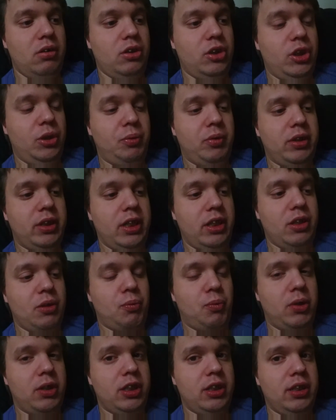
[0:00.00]
She was like the
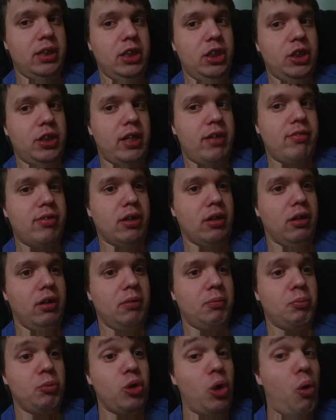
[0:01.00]
worst teacher ever.
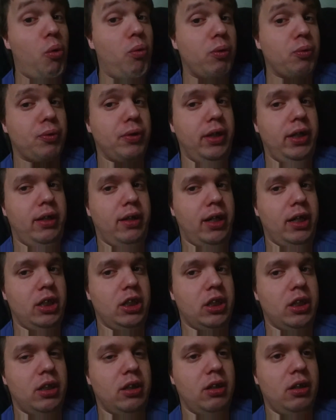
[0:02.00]
No one really
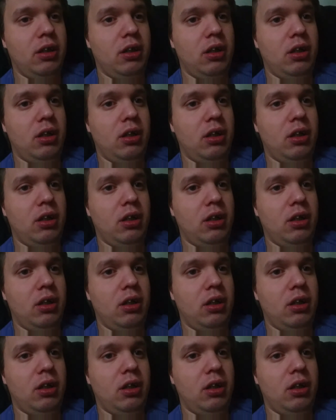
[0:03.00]
liked her.